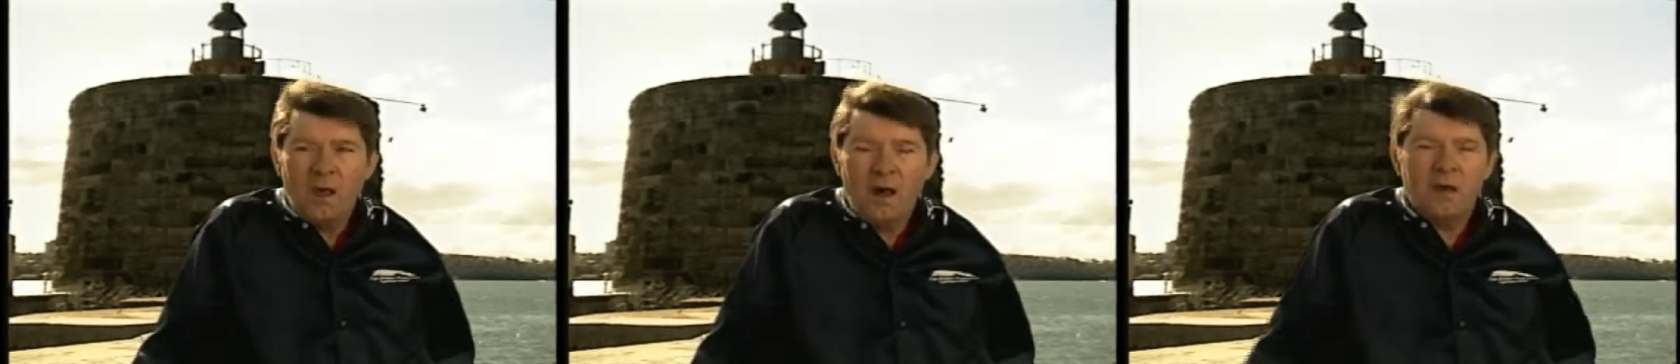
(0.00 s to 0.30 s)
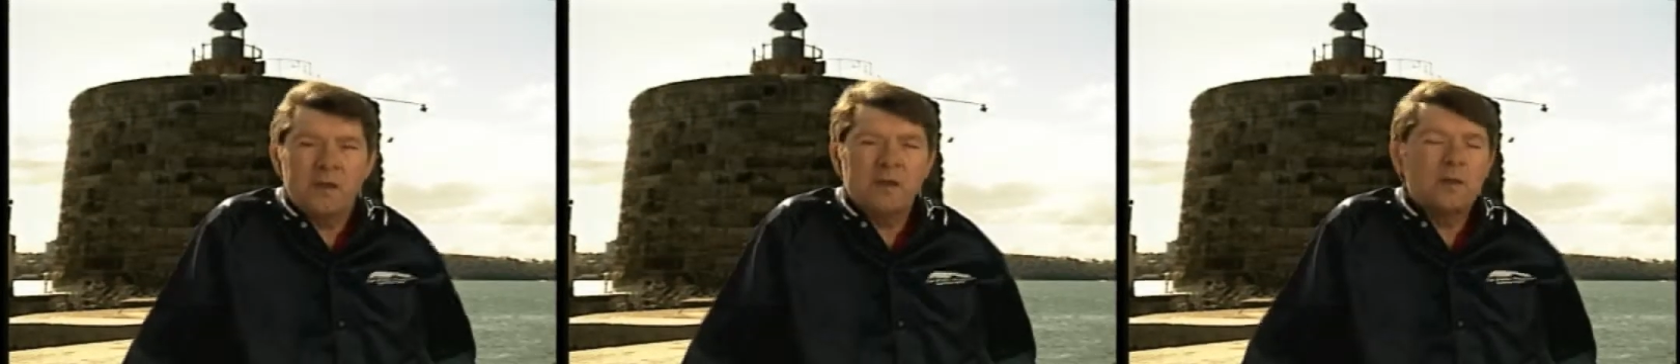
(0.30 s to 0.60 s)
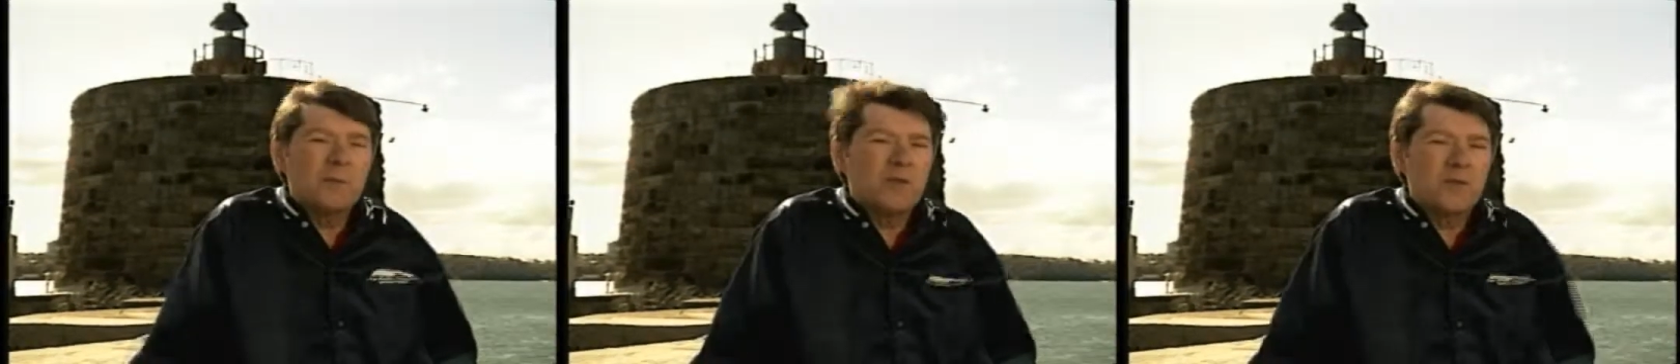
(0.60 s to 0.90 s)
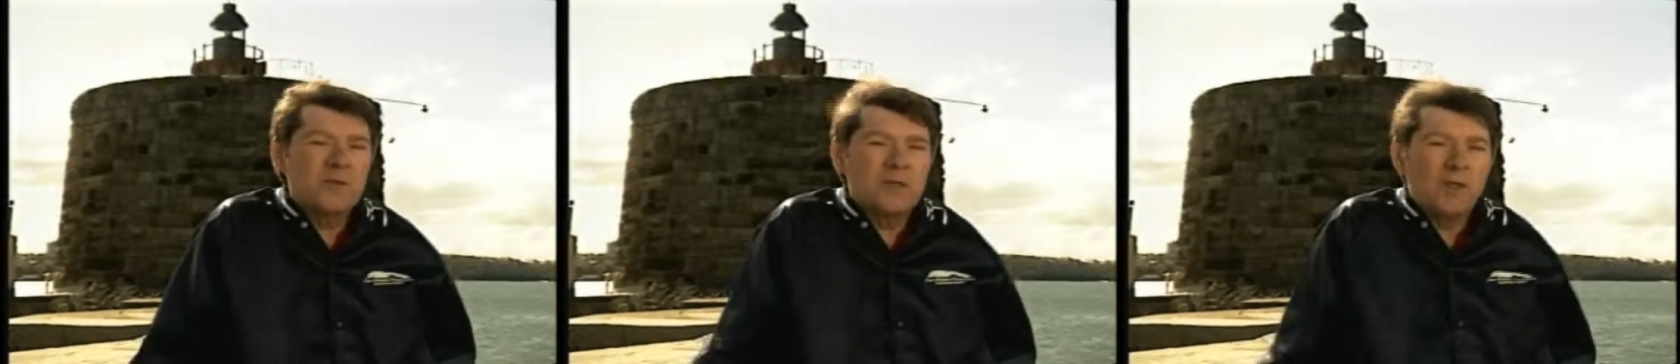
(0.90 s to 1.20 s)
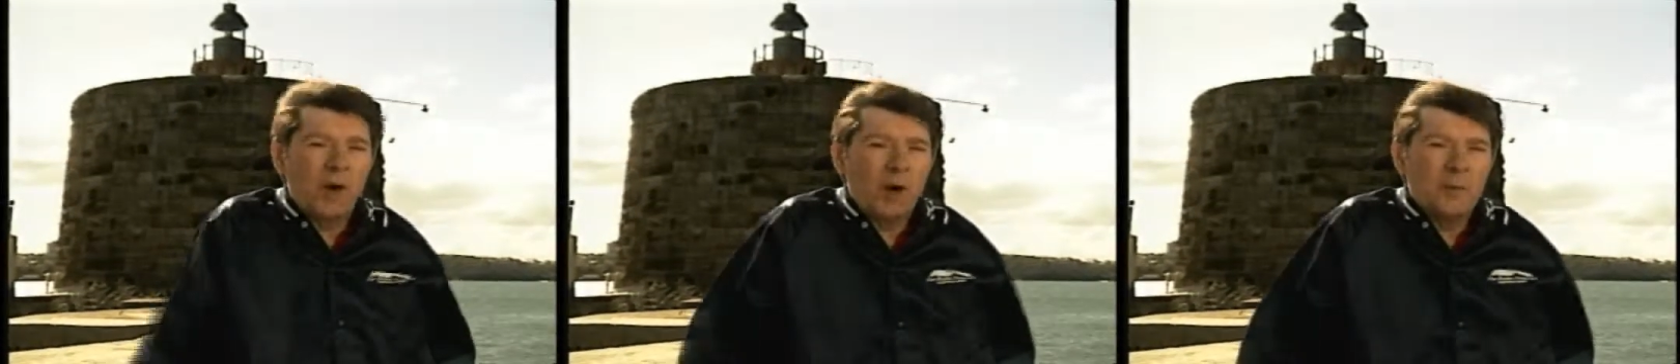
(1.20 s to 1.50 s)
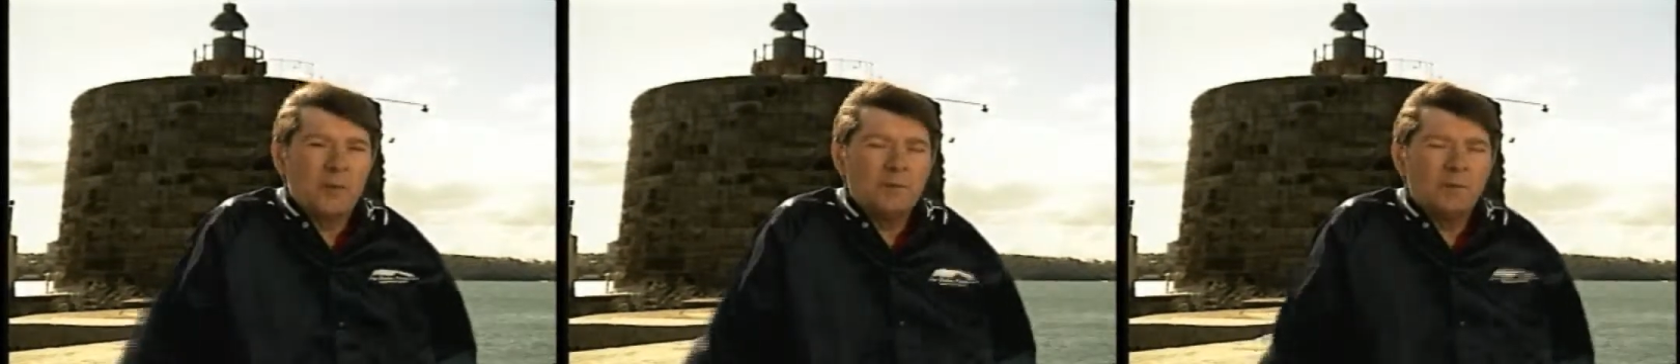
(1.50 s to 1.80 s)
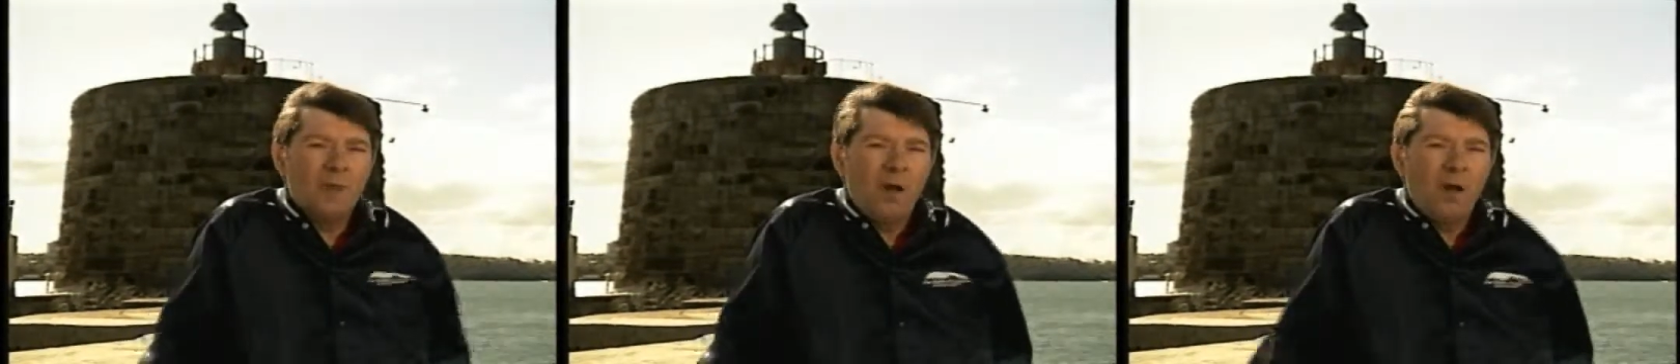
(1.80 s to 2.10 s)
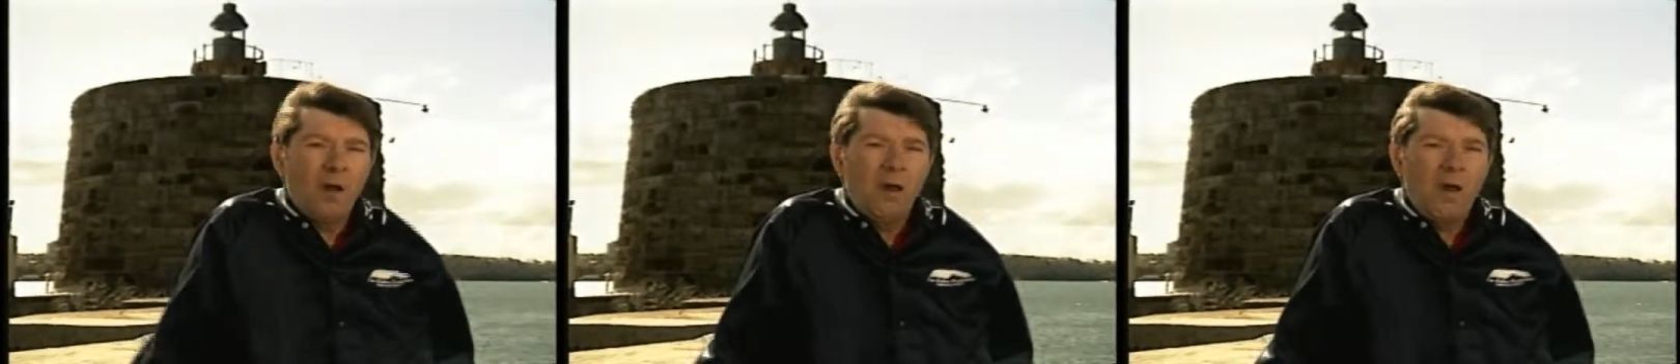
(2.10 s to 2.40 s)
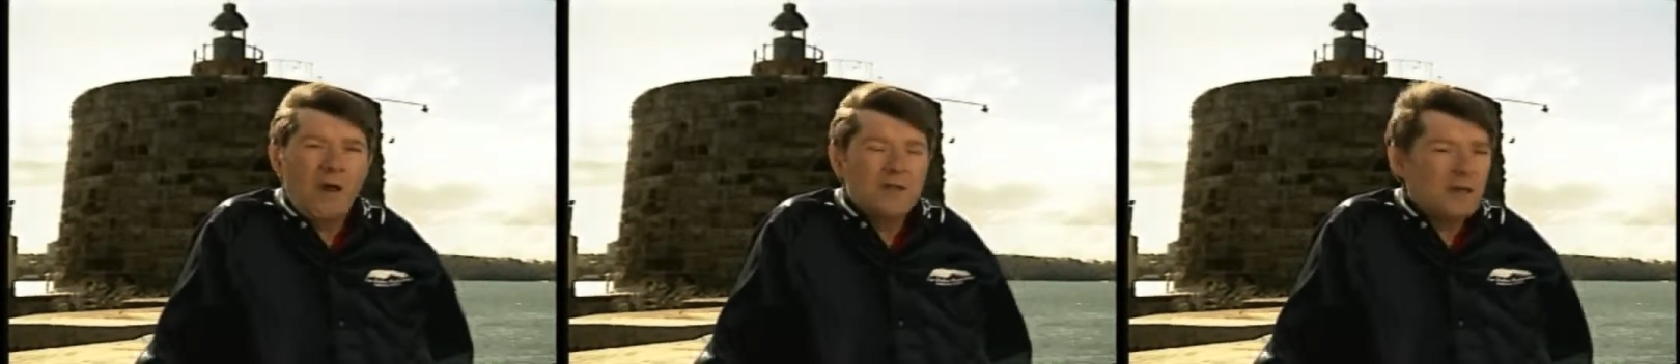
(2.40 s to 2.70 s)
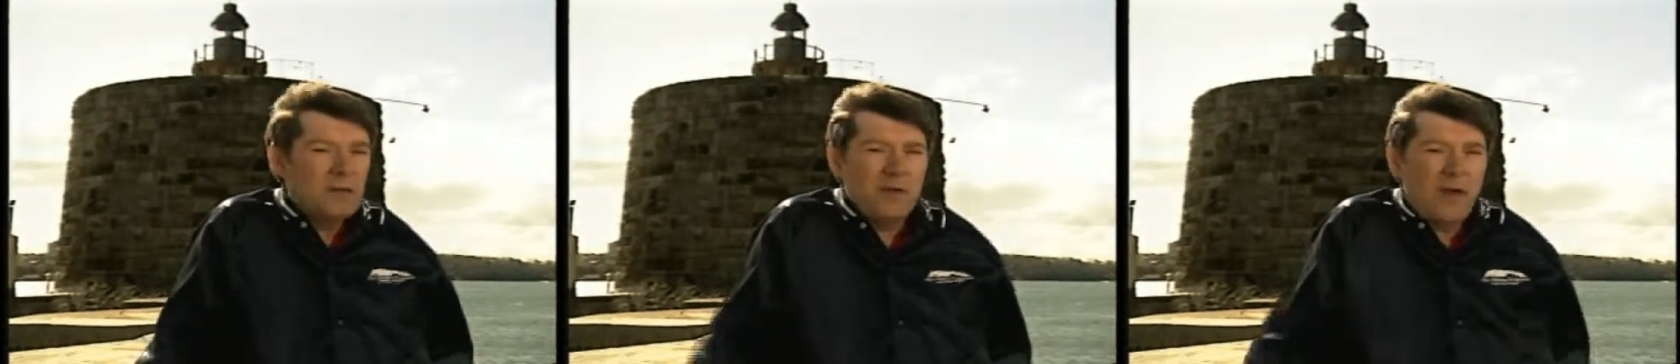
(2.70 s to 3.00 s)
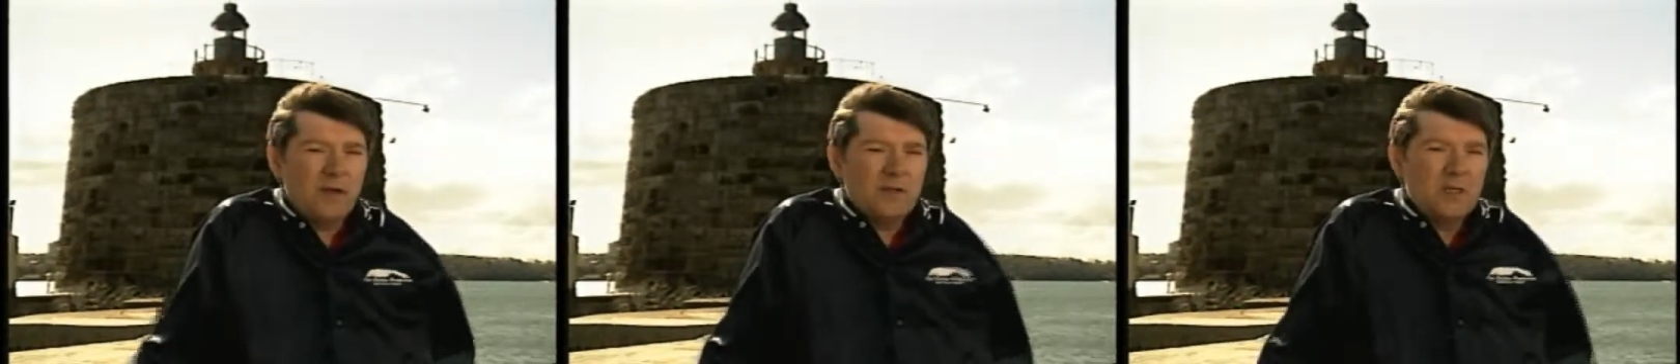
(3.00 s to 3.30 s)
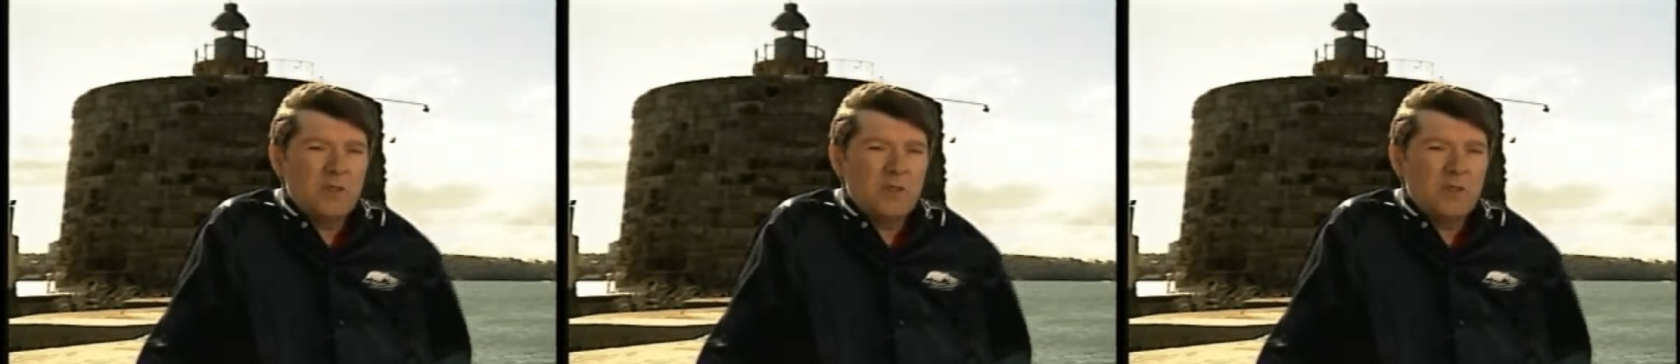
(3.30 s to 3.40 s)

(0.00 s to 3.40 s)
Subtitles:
out here in the middle of Sydney Harbour, has never housed any